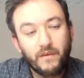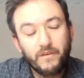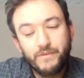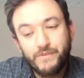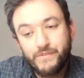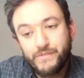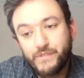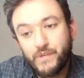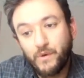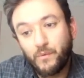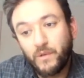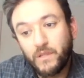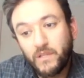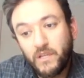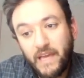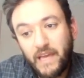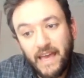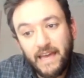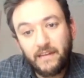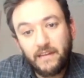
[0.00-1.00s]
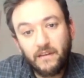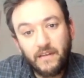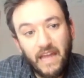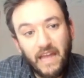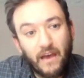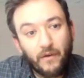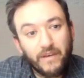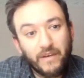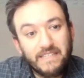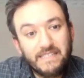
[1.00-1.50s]
So we'll look at
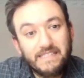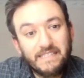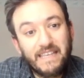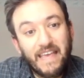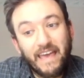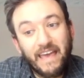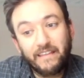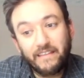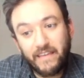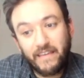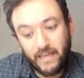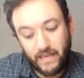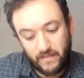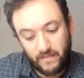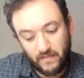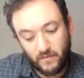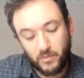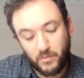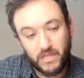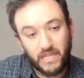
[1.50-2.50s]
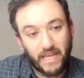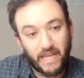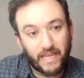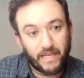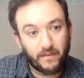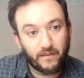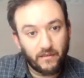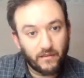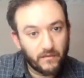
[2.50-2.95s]
now at scaling in the plane.